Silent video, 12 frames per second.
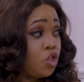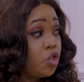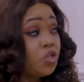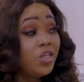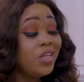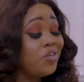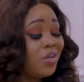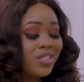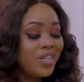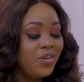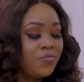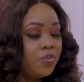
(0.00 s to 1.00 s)
so you did not
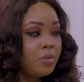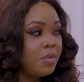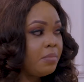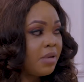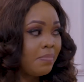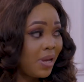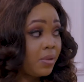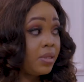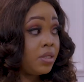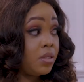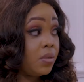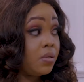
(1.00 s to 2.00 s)
inform him about
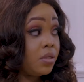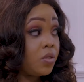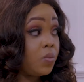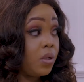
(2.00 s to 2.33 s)
this all this